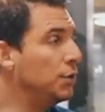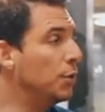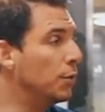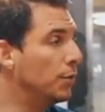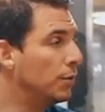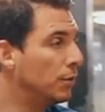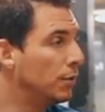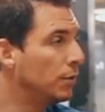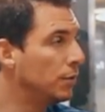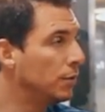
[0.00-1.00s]

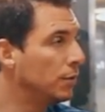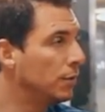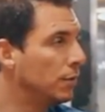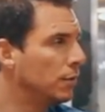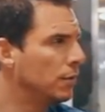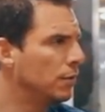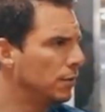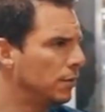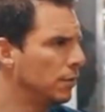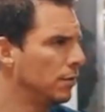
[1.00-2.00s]

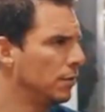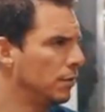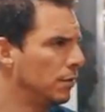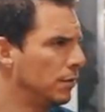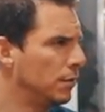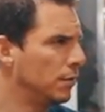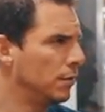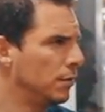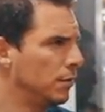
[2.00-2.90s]
The person shown says nothing.